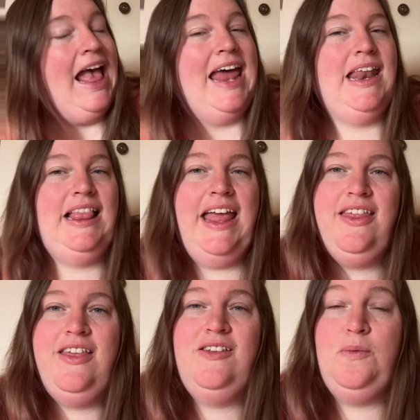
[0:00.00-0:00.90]
and I
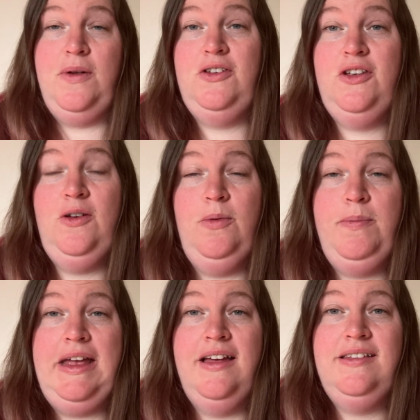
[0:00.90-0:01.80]
like this one too
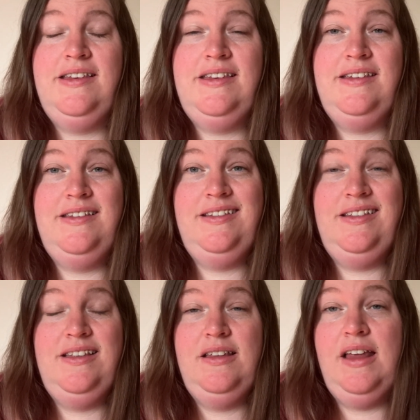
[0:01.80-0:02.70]
because it
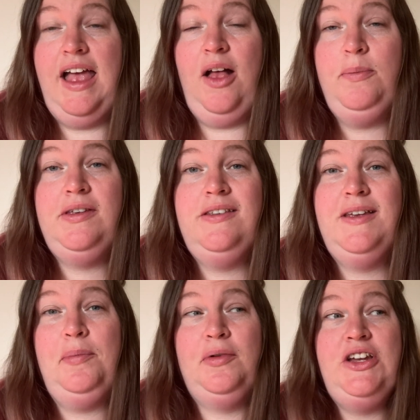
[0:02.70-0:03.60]
helps us
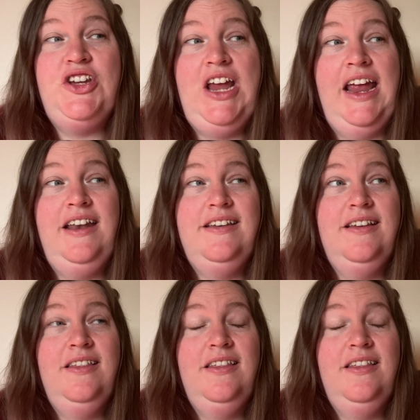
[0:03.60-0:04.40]
appreciate